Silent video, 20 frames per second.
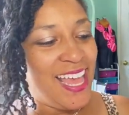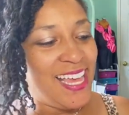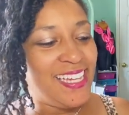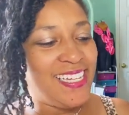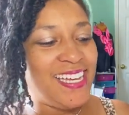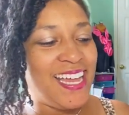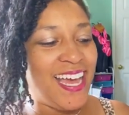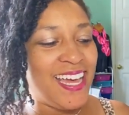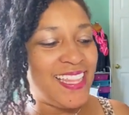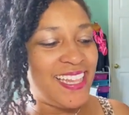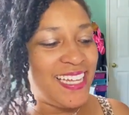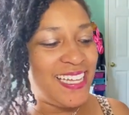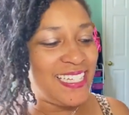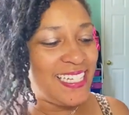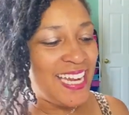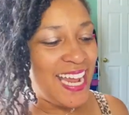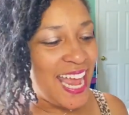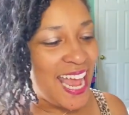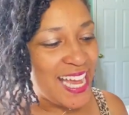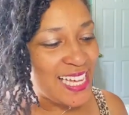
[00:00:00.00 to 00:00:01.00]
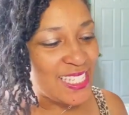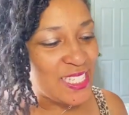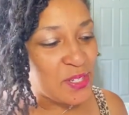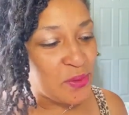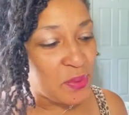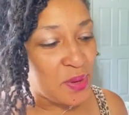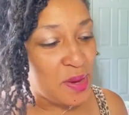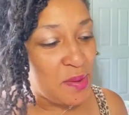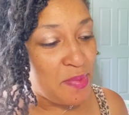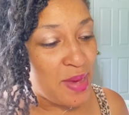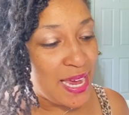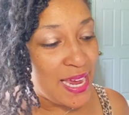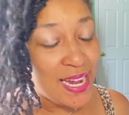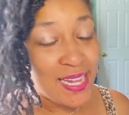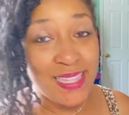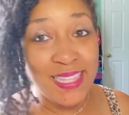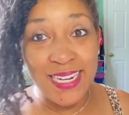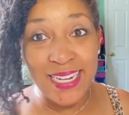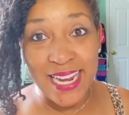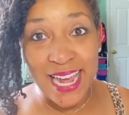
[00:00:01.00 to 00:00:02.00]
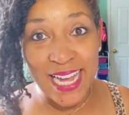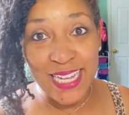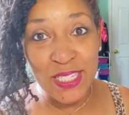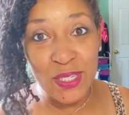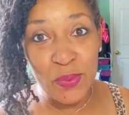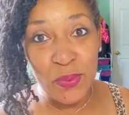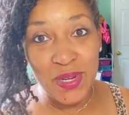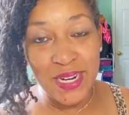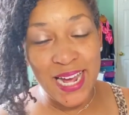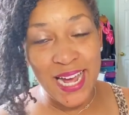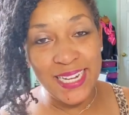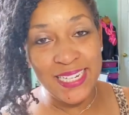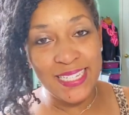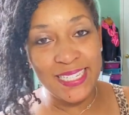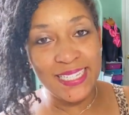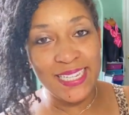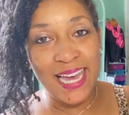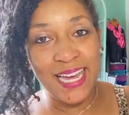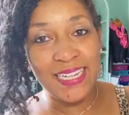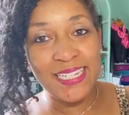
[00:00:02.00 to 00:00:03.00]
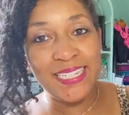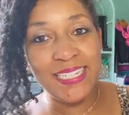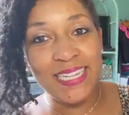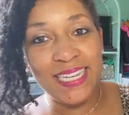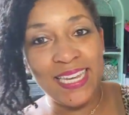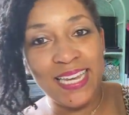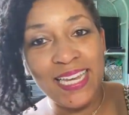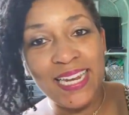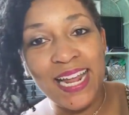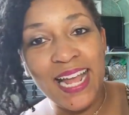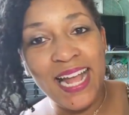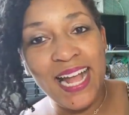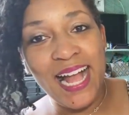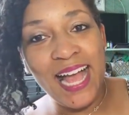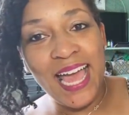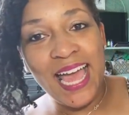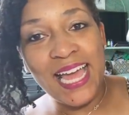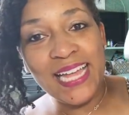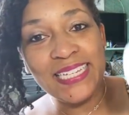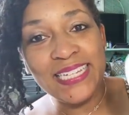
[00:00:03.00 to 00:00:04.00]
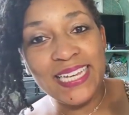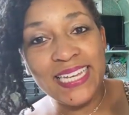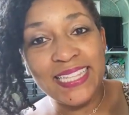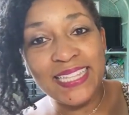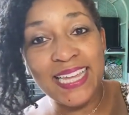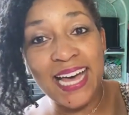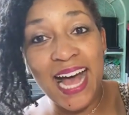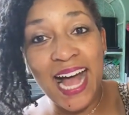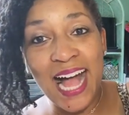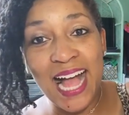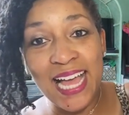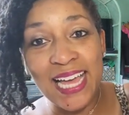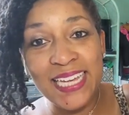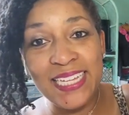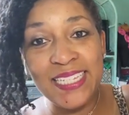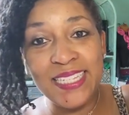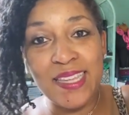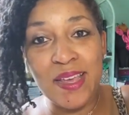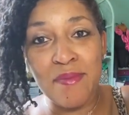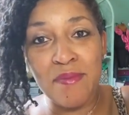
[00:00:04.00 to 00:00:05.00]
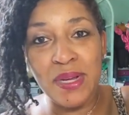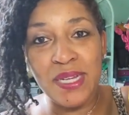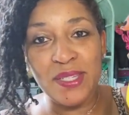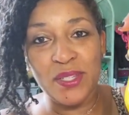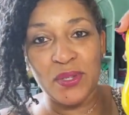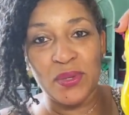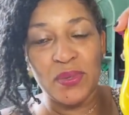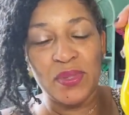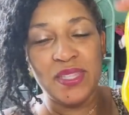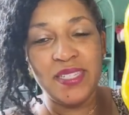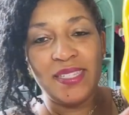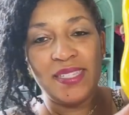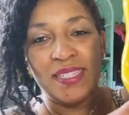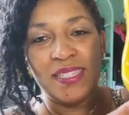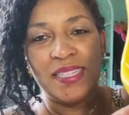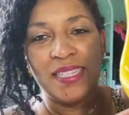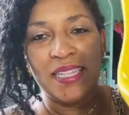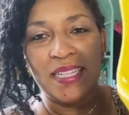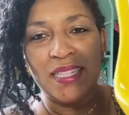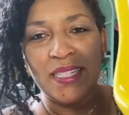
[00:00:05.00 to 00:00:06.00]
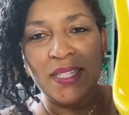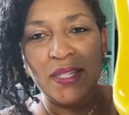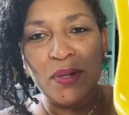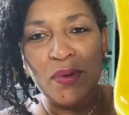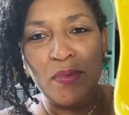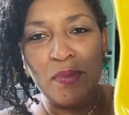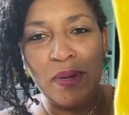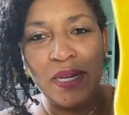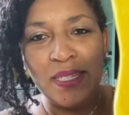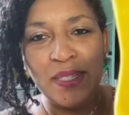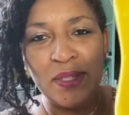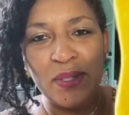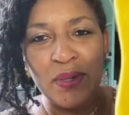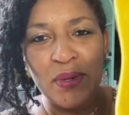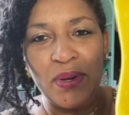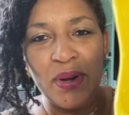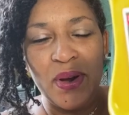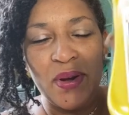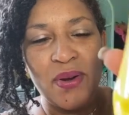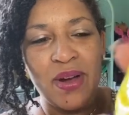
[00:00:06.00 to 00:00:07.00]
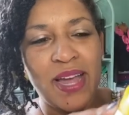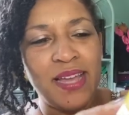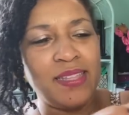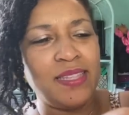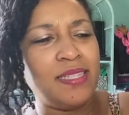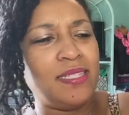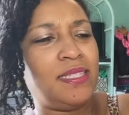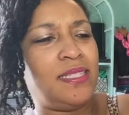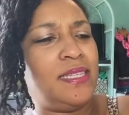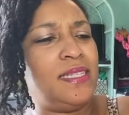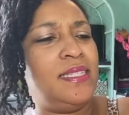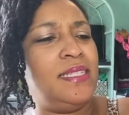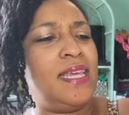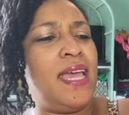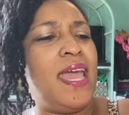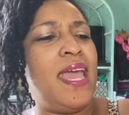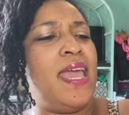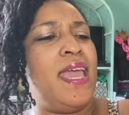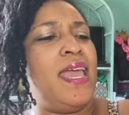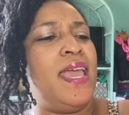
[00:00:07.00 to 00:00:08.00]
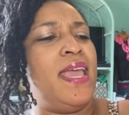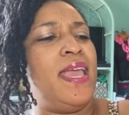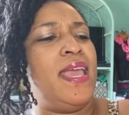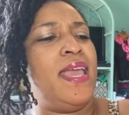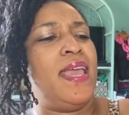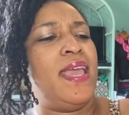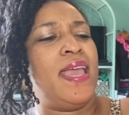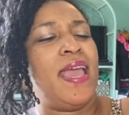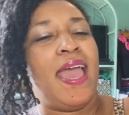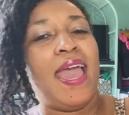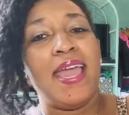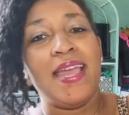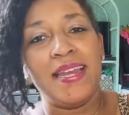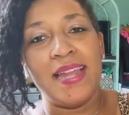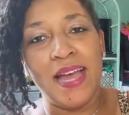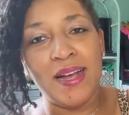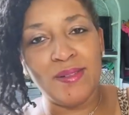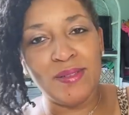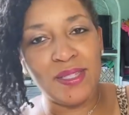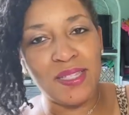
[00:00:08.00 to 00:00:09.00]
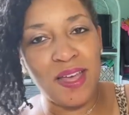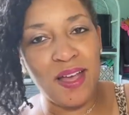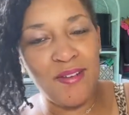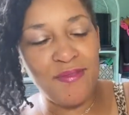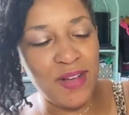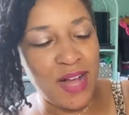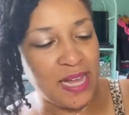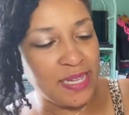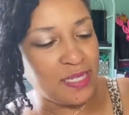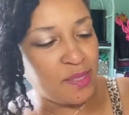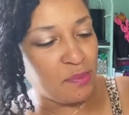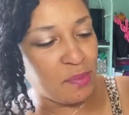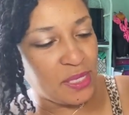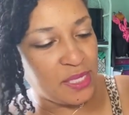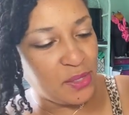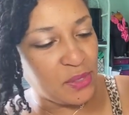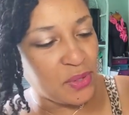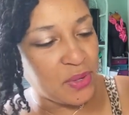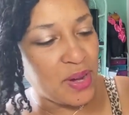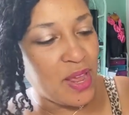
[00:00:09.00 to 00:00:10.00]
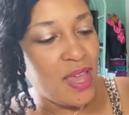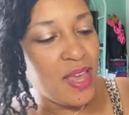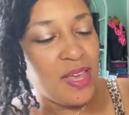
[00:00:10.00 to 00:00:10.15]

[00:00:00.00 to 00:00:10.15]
Now the next rebate, the next one I decided to get, had to get the Heinz mustard. This is the little mustard, all right? This is a eight ounce of Heinz mustard.